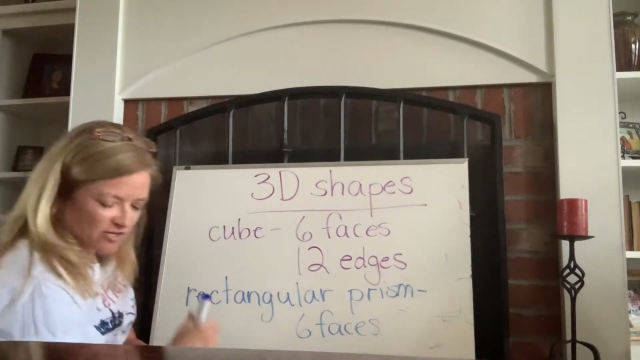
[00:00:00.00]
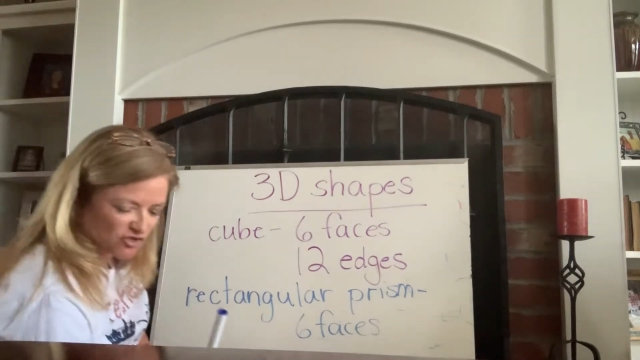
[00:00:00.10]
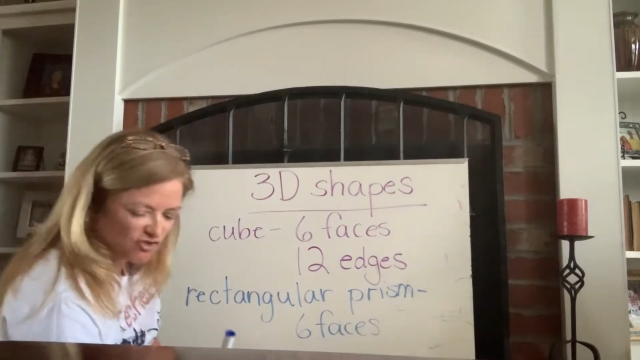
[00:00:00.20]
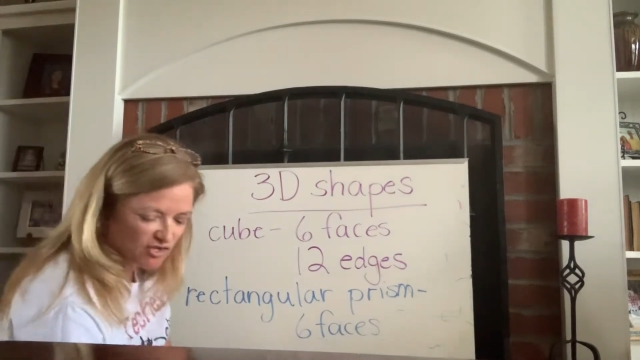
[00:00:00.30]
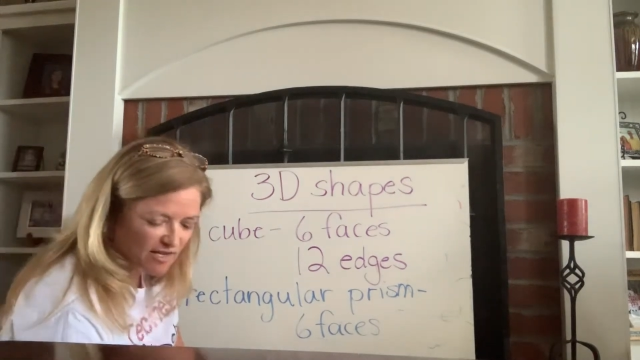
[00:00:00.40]

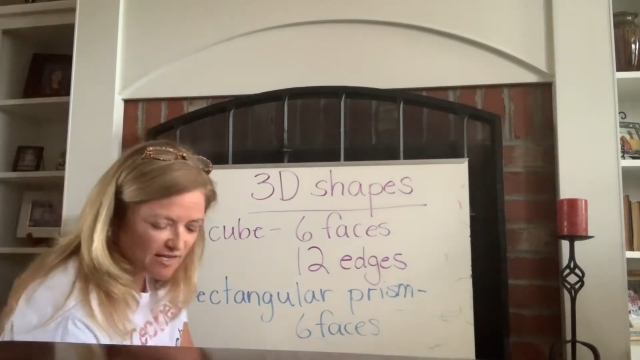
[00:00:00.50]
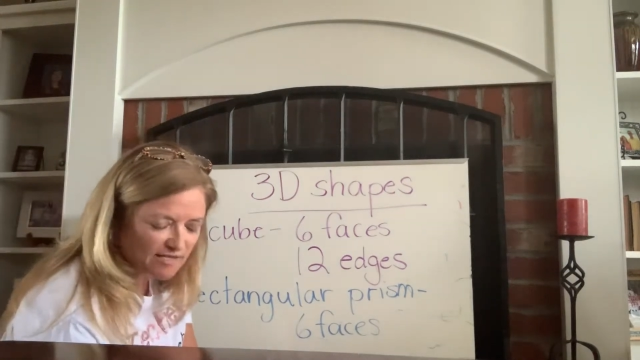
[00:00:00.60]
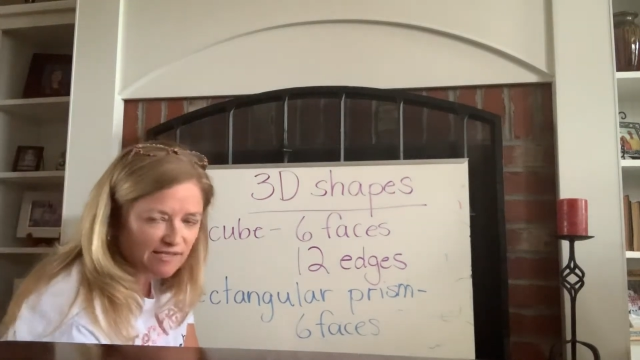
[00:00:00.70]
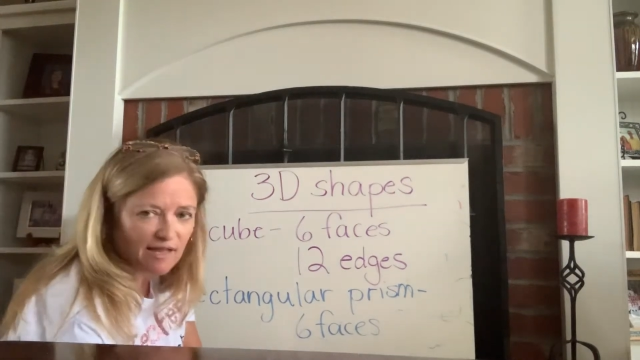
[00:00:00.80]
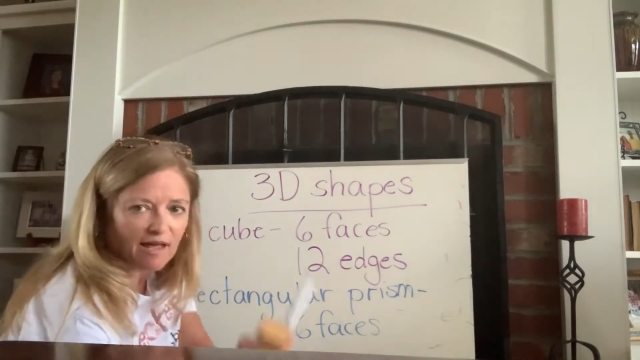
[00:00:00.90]

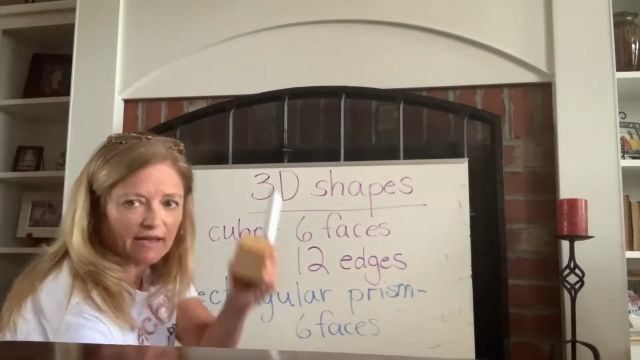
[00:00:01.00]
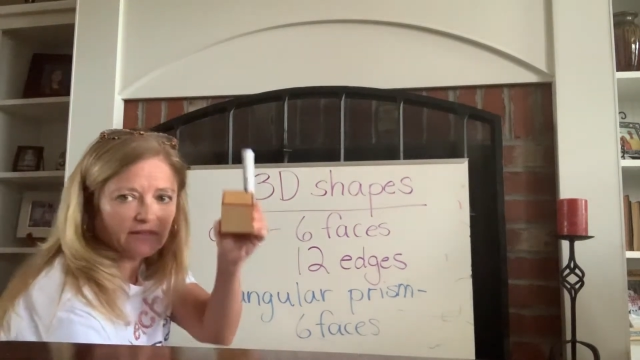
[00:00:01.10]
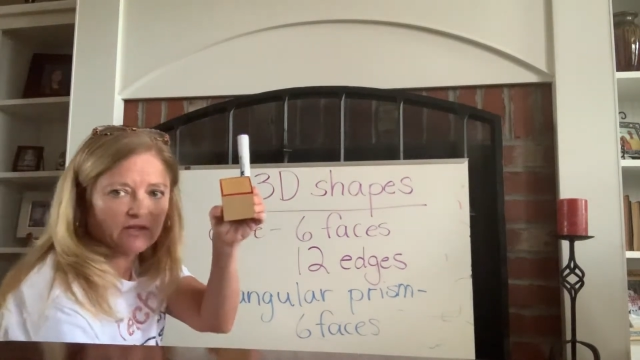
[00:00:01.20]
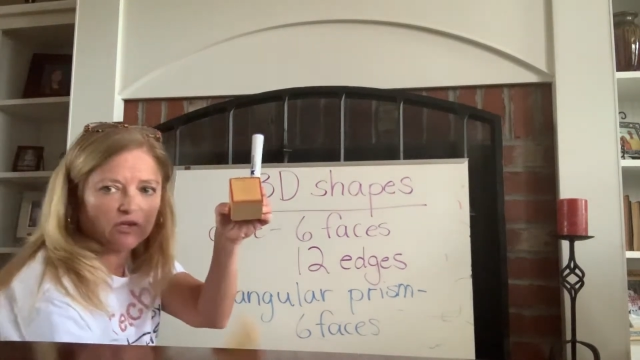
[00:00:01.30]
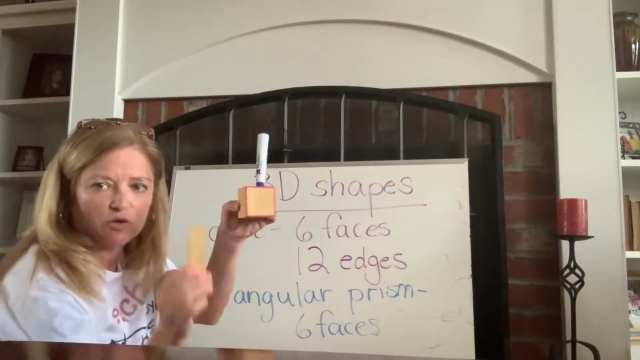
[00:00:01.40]
just like
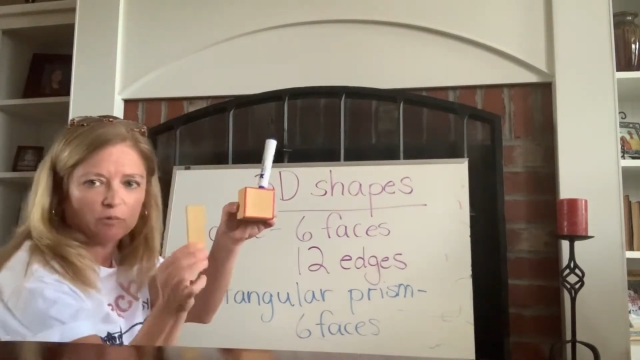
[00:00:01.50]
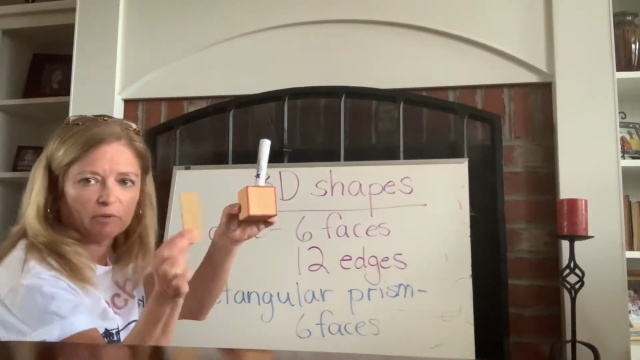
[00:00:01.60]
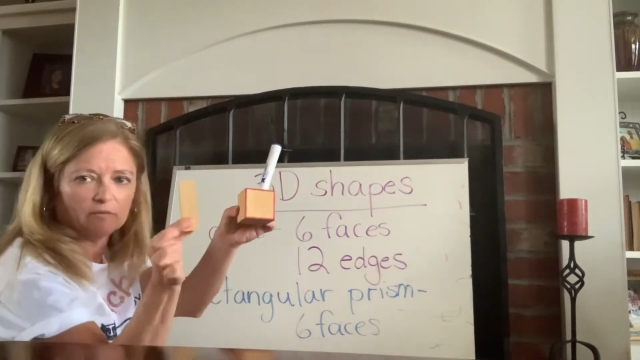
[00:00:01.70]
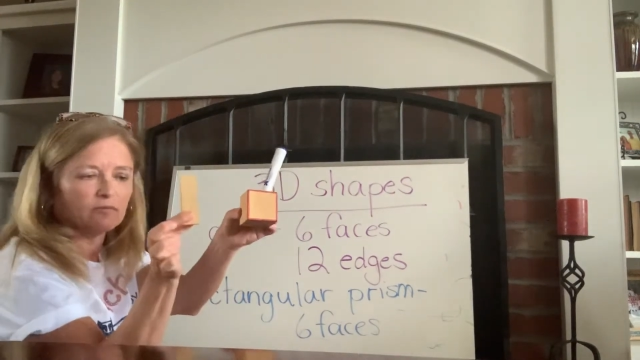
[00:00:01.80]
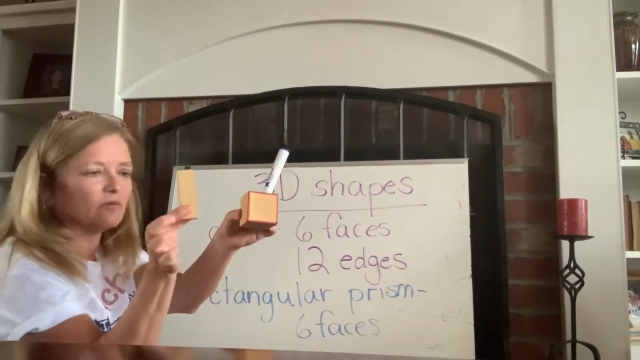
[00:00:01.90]
the cube.
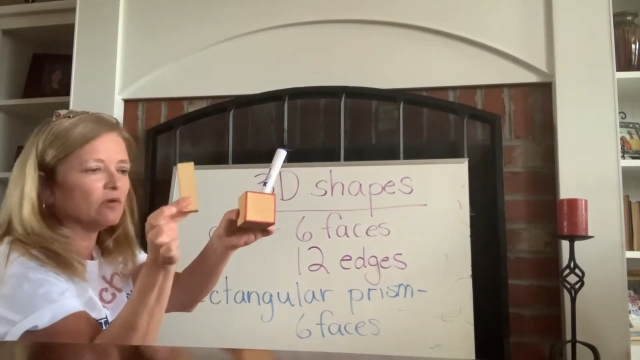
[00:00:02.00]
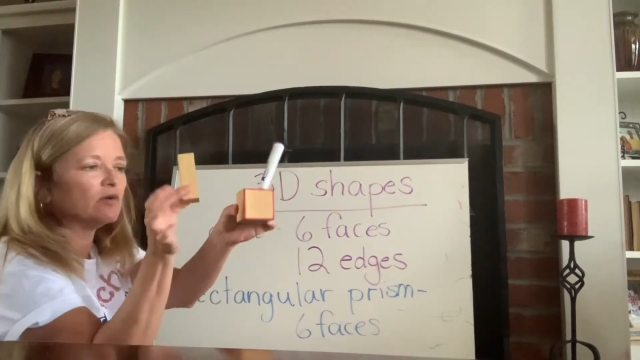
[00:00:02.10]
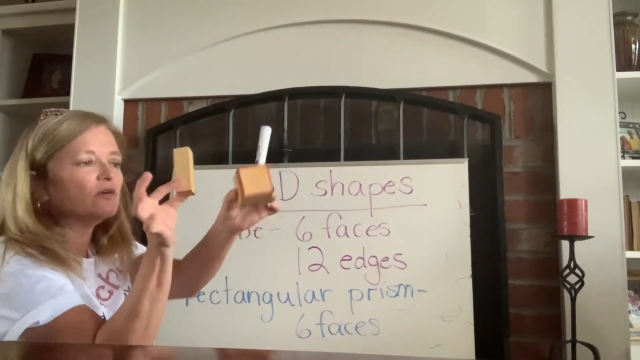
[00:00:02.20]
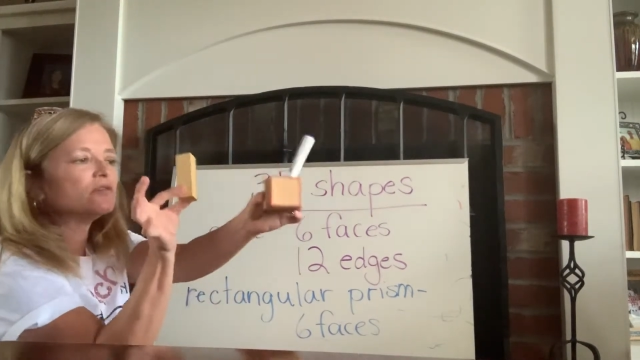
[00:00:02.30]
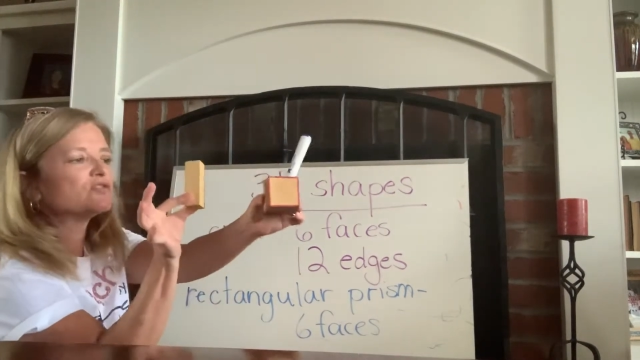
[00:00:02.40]

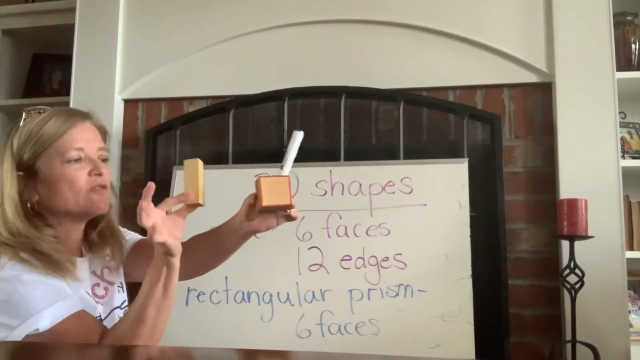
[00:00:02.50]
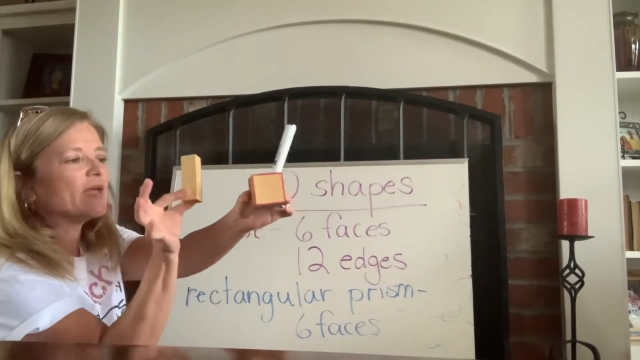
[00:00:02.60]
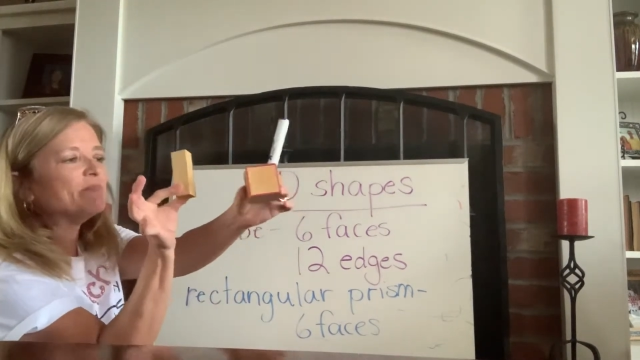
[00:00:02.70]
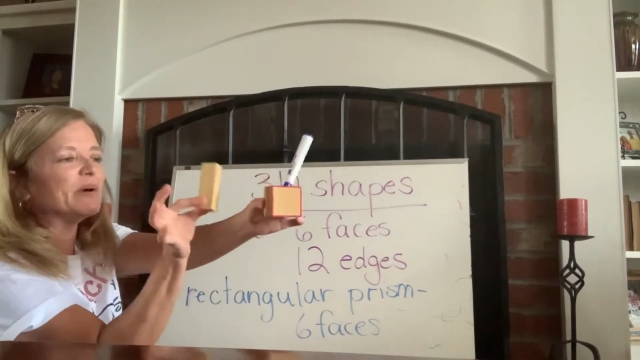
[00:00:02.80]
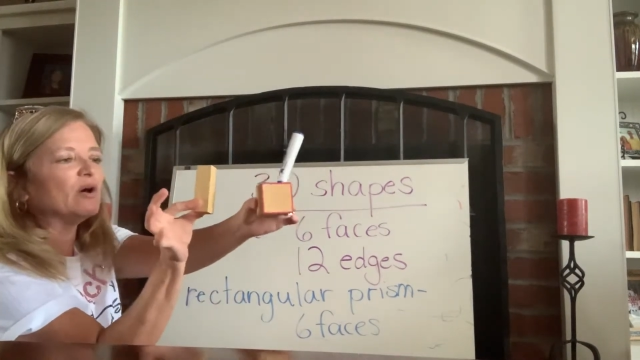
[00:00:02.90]
So
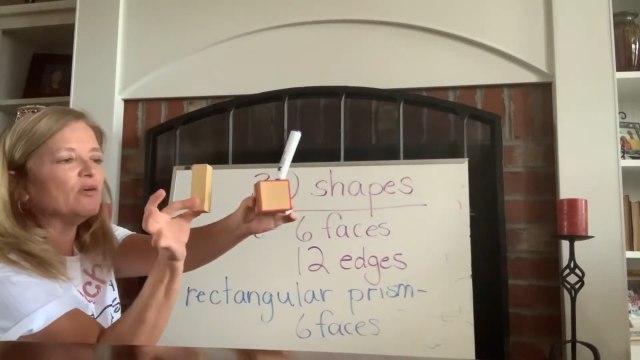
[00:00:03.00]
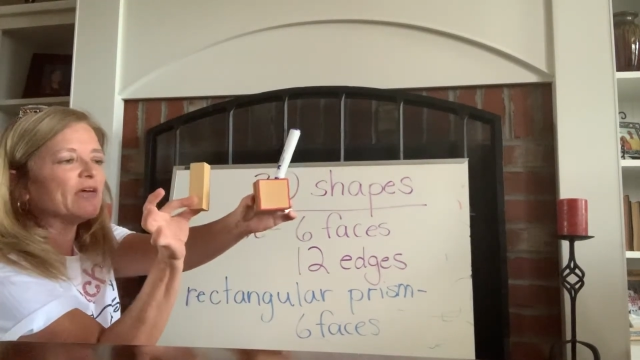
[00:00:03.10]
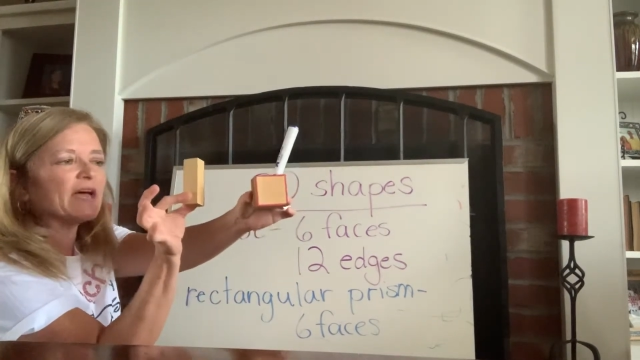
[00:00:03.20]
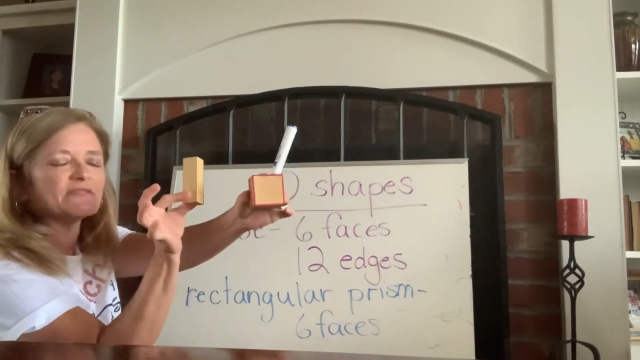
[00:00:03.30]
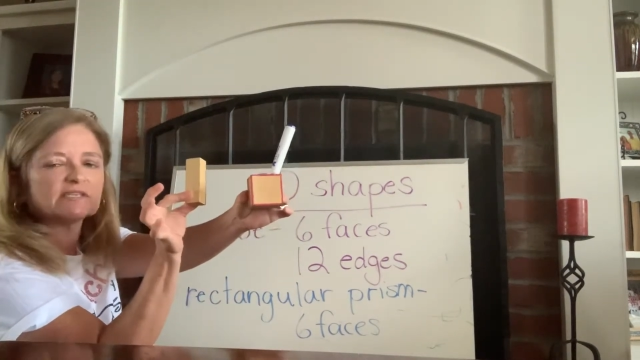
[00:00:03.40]
they both
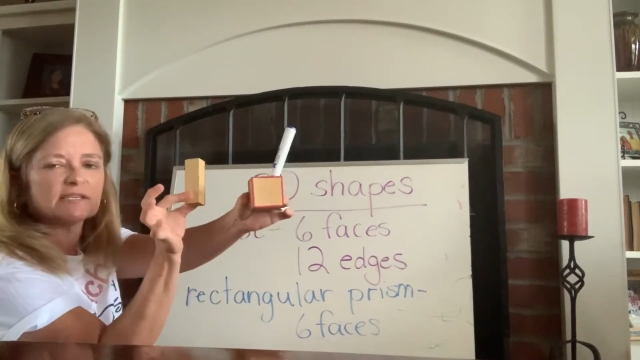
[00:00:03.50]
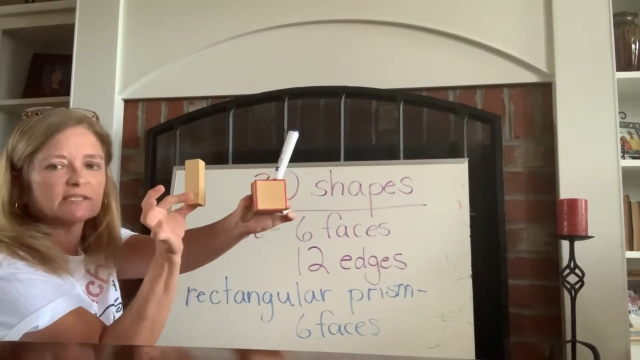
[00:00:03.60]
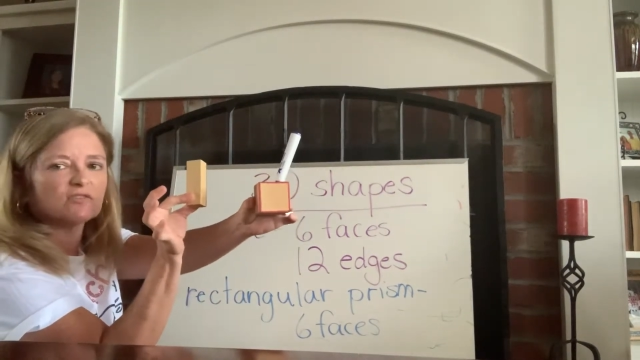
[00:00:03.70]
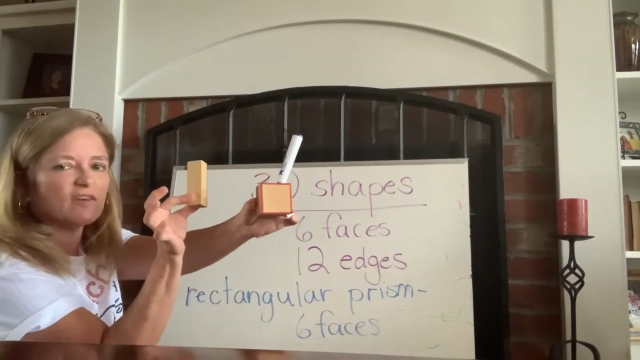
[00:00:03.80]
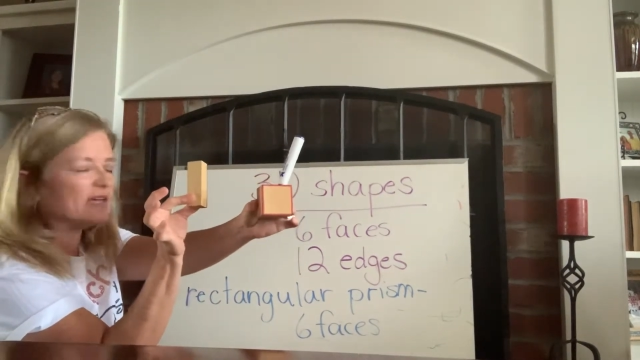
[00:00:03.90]
have
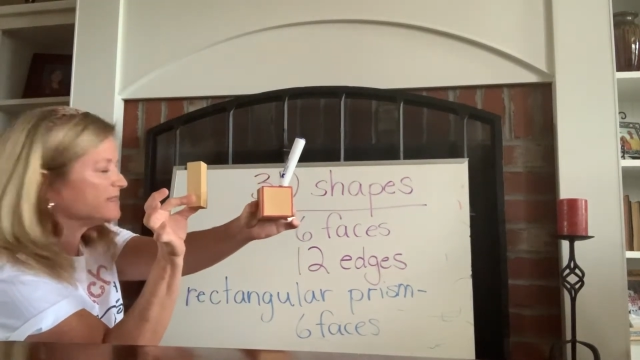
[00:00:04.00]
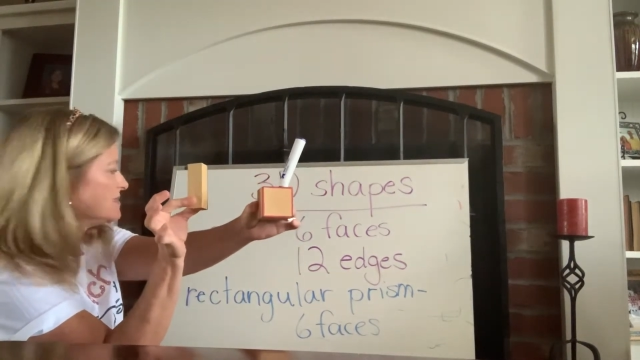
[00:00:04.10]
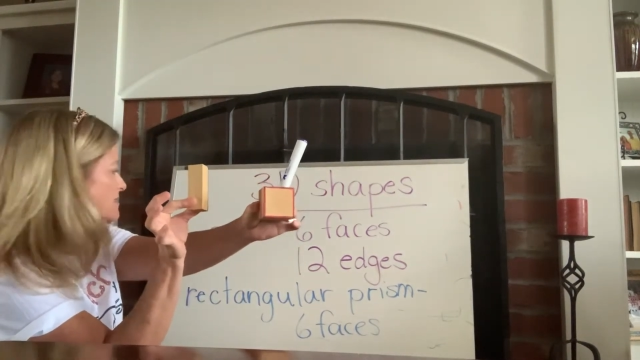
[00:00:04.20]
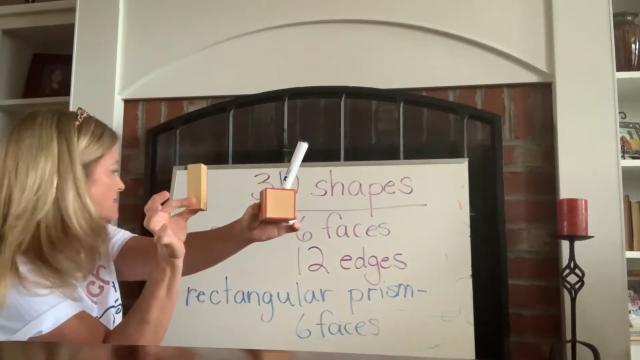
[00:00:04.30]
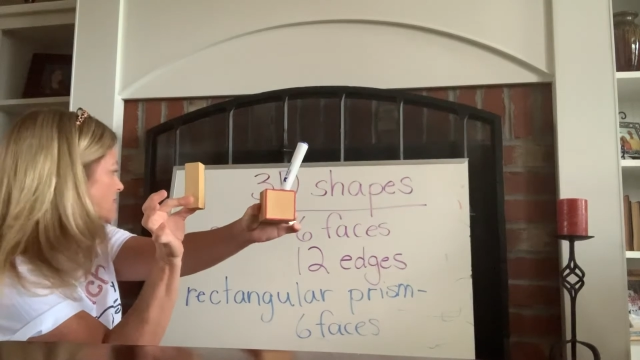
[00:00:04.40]
6
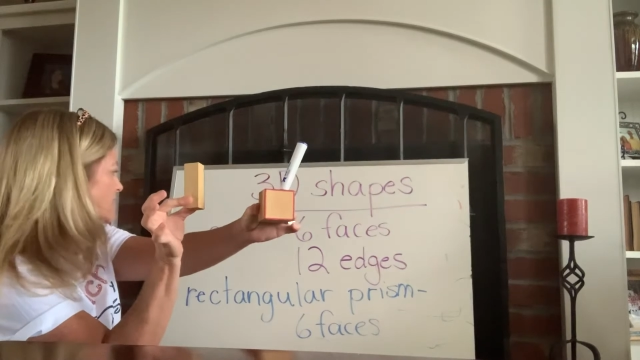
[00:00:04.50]
faces.